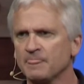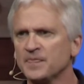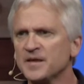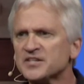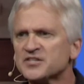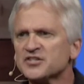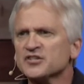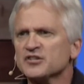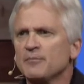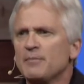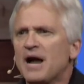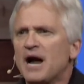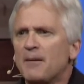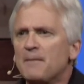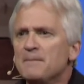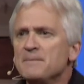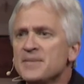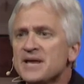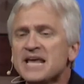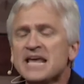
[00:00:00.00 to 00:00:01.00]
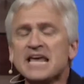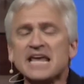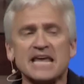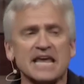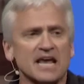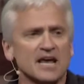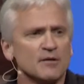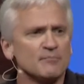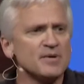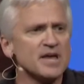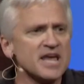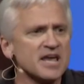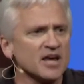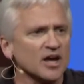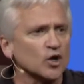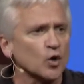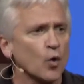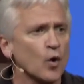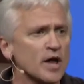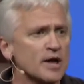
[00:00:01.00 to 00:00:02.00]
This is about me being
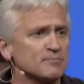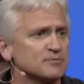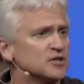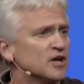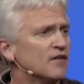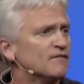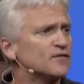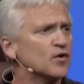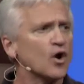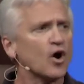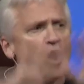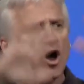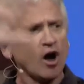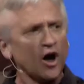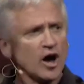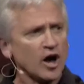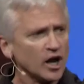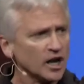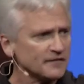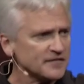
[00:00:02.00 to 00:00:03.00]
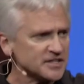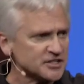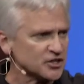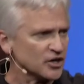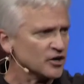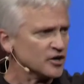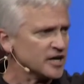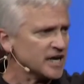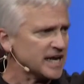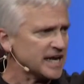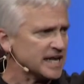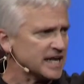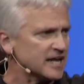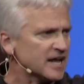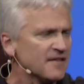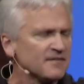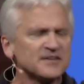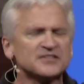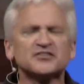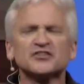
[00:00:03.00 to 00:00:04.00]
equipped for all of eternity.
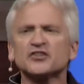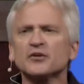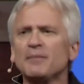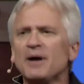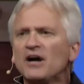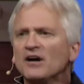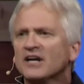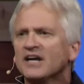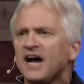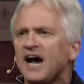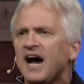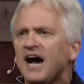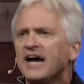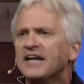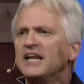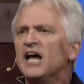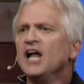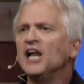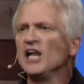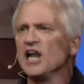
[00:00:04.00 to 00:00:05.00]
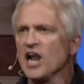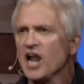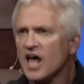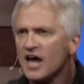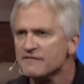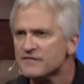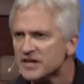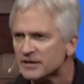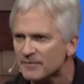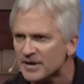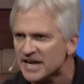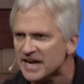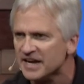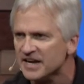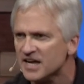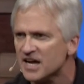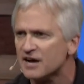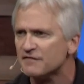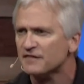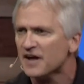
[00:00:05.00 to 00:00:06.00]
This is about God loving me
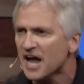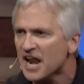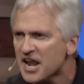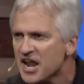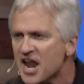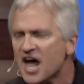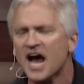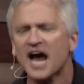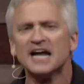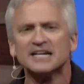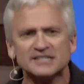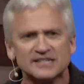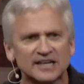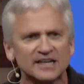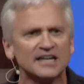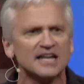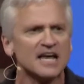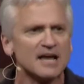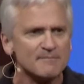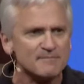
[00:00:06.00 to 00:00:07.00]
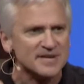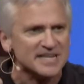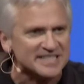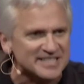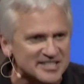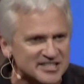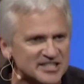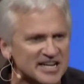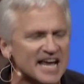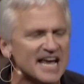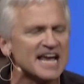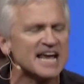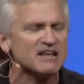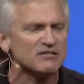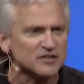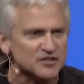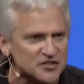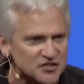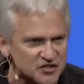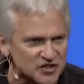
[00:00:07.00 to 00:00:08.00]
enough not to let me
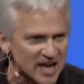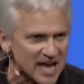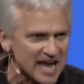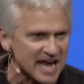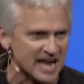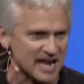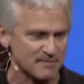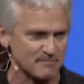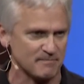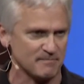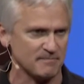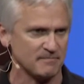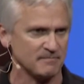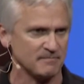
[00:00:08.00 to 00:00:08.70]
stay the same.